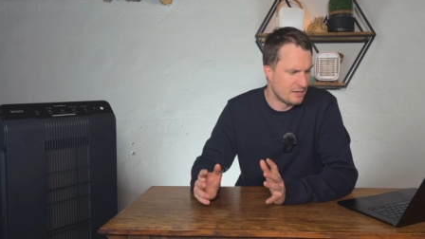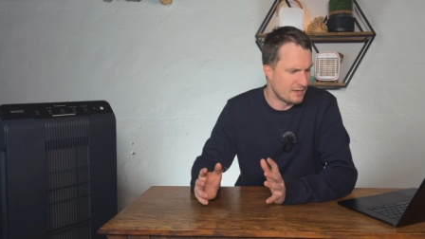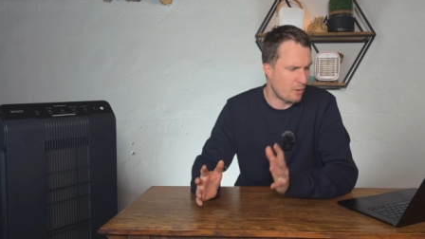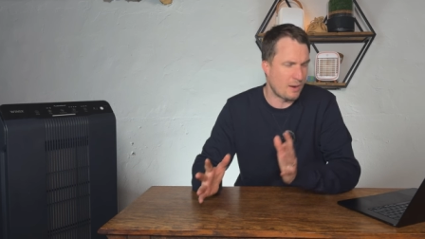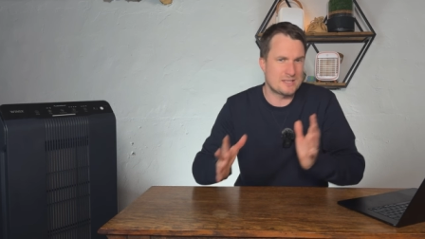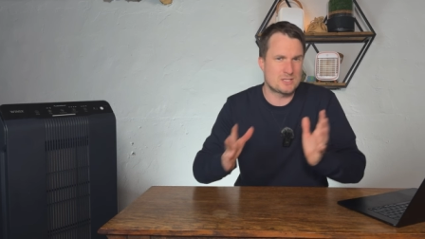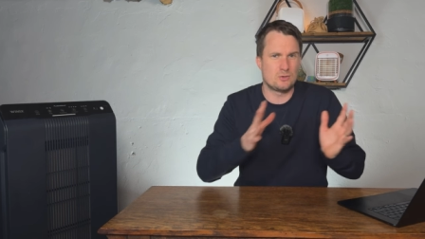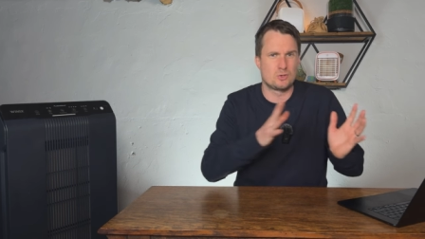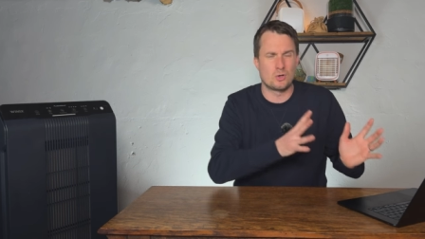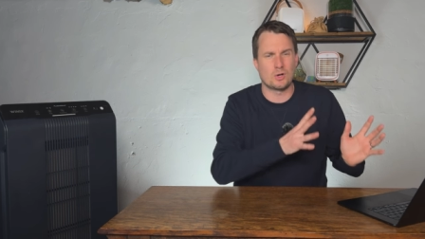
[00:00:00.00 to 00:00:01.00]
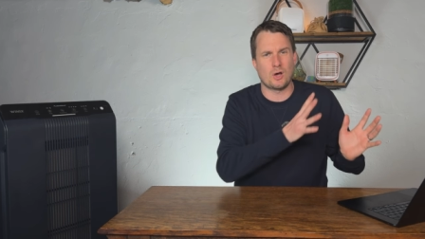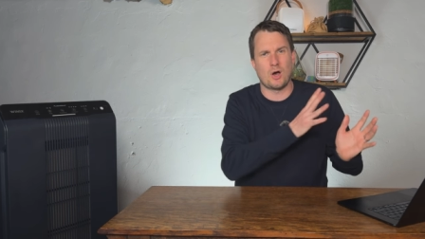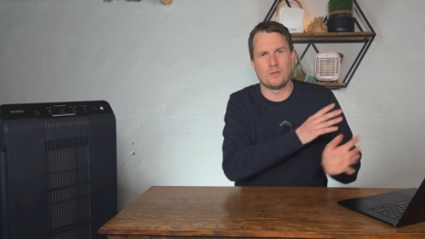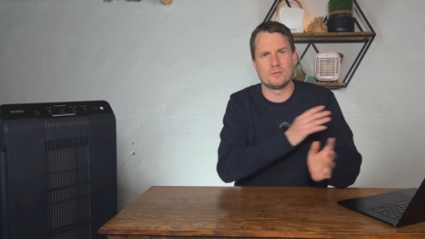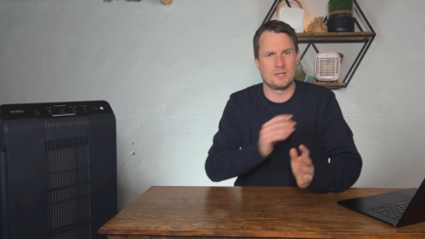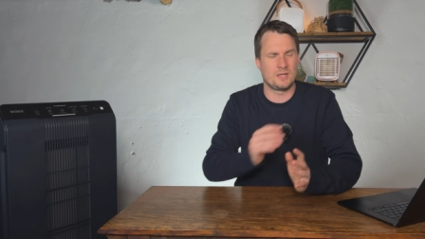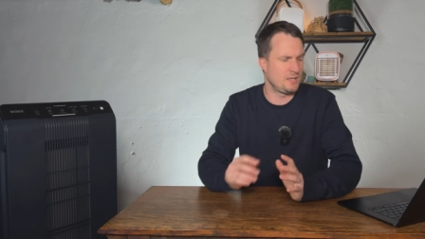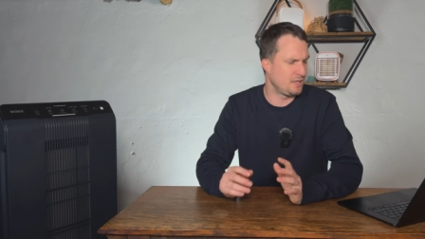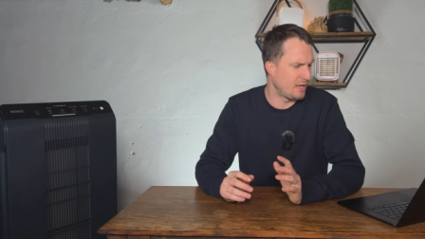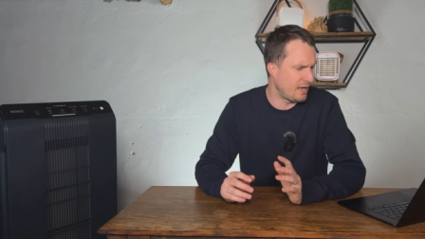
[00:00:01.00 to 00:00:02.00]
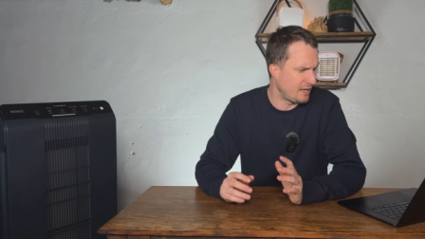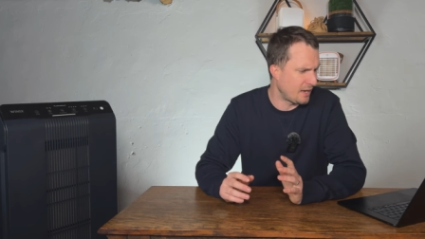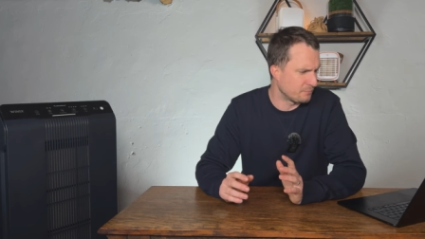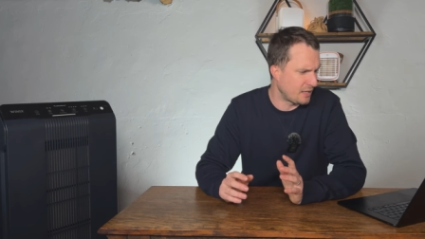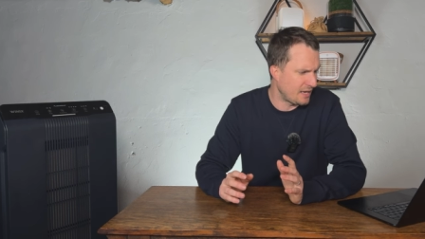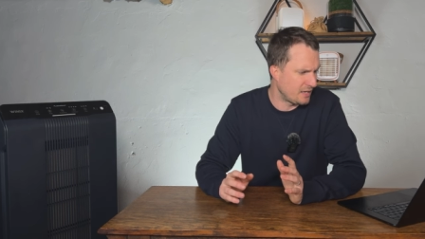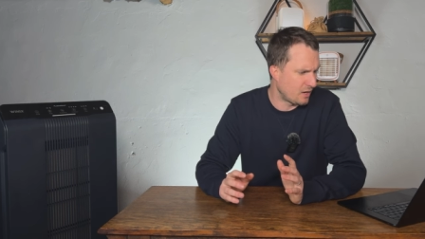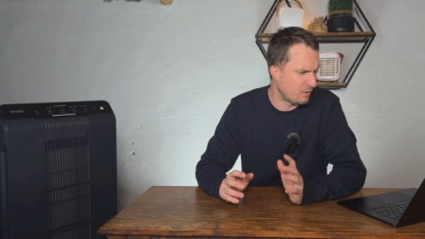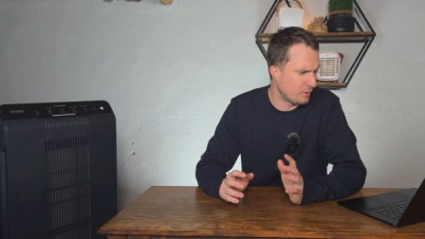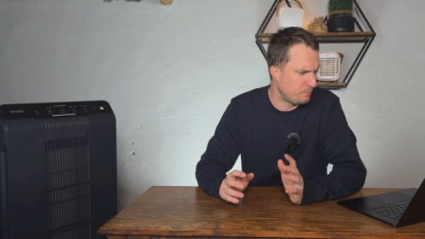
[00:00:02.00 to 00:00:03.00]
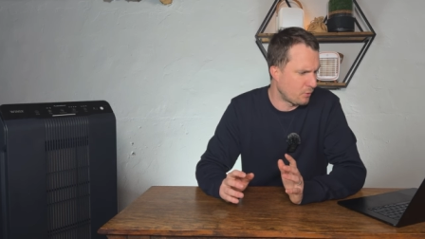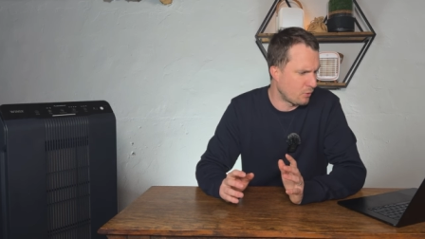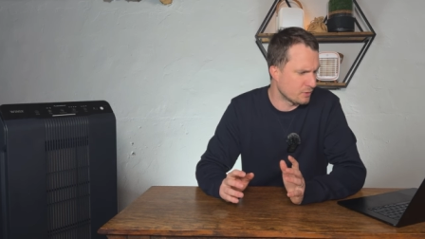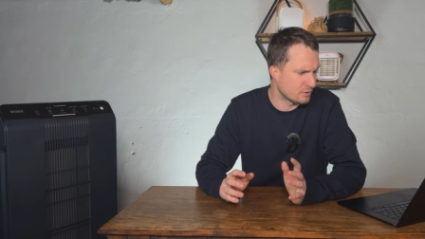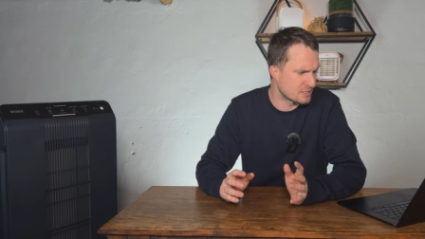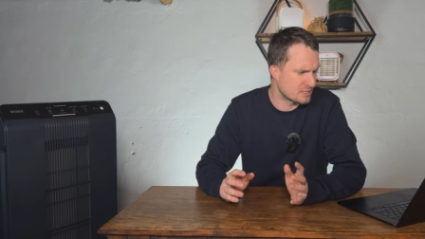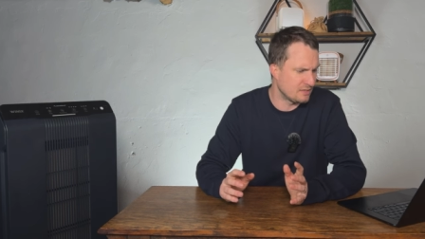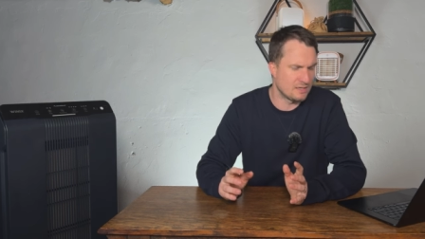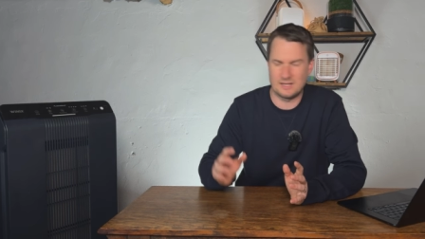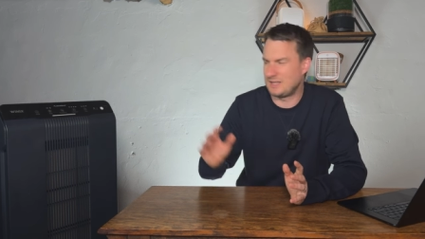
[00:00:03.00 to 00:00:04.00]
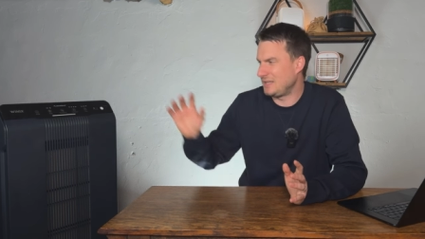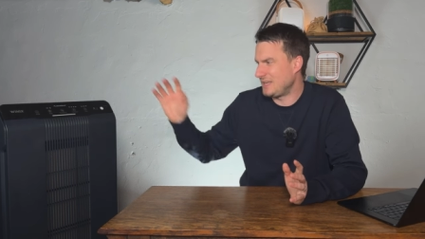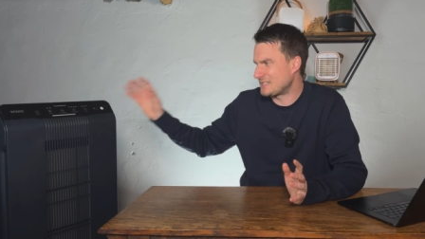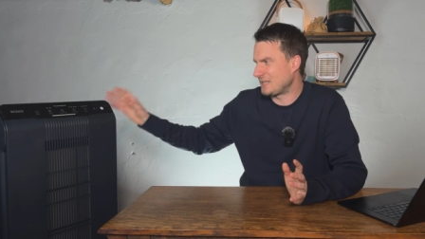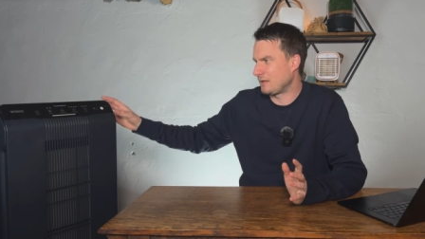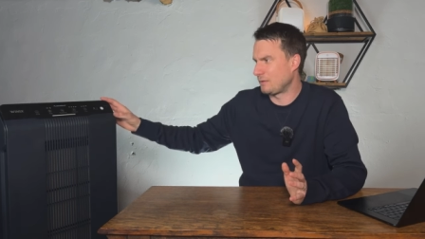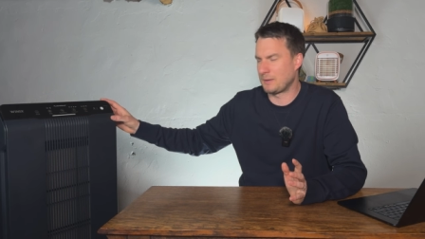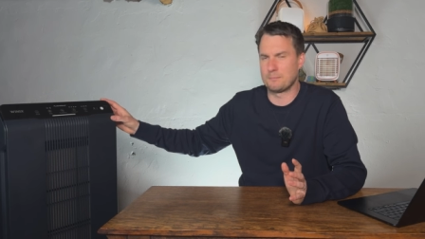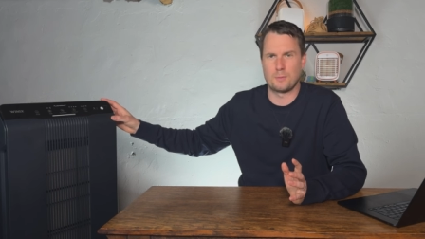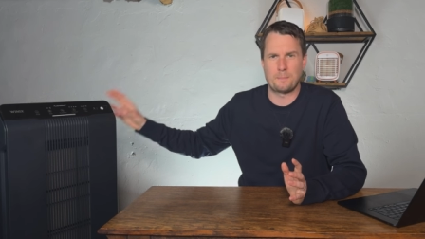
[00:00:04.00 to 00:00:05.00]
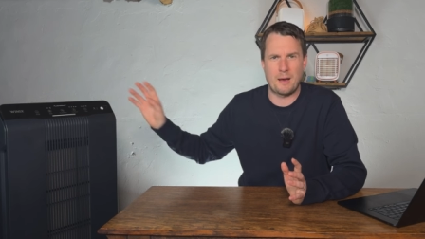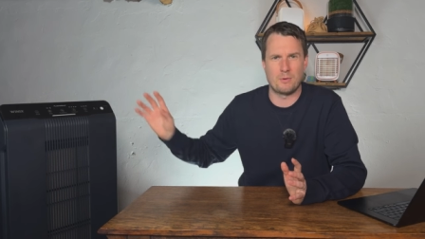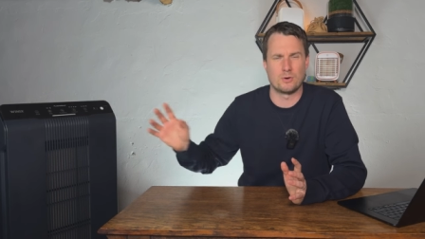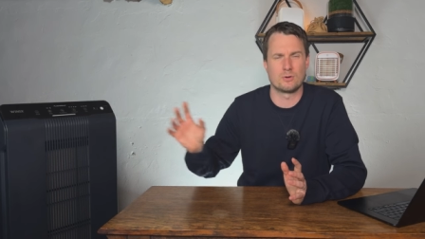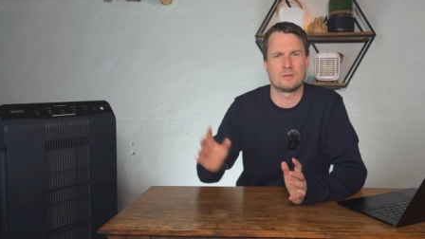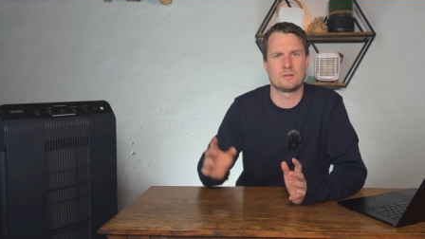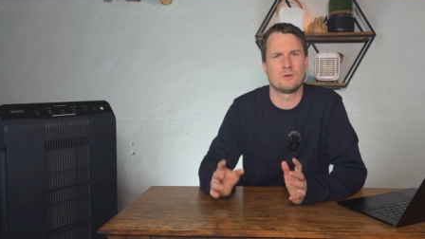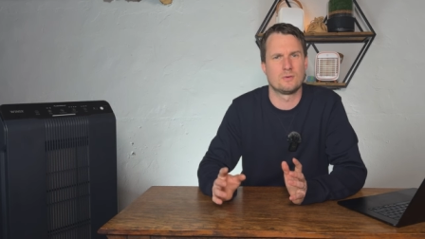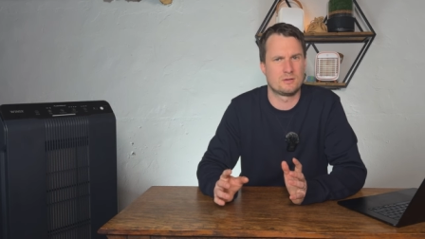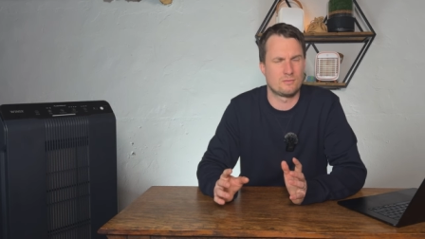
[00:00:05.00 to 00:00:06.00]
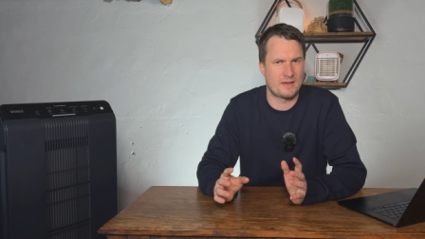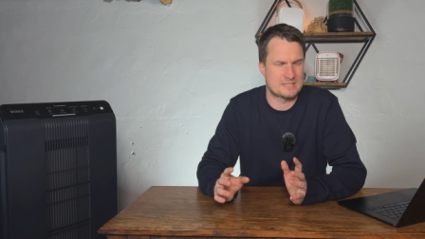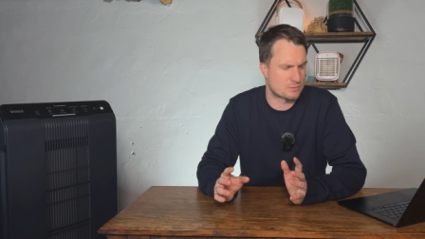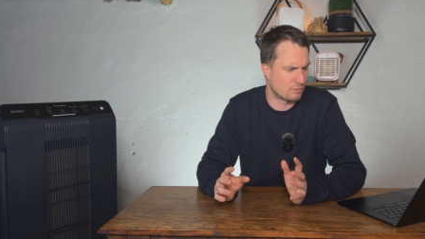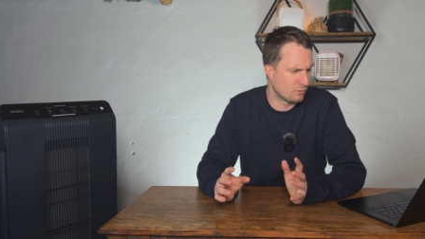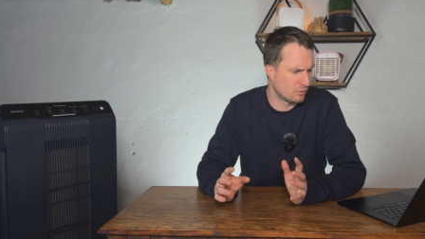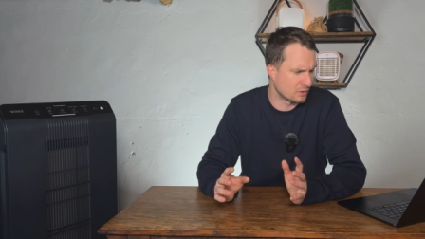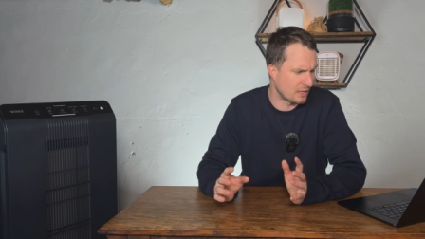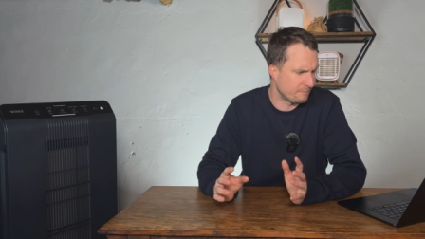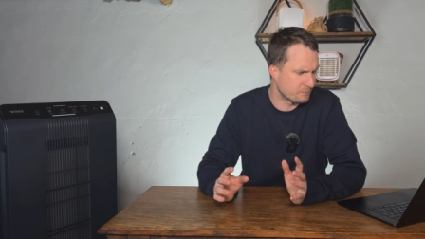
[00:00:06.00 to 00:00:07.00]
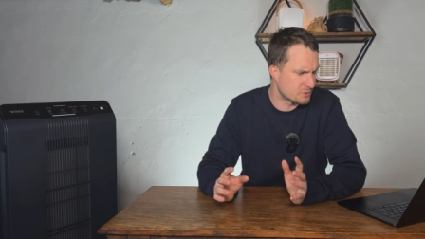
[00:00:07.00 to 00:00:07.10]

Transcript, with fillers: Now, as you look on the AHAM CADR report, you'll see that it is a little bit more power hungry than other devices we've looked at.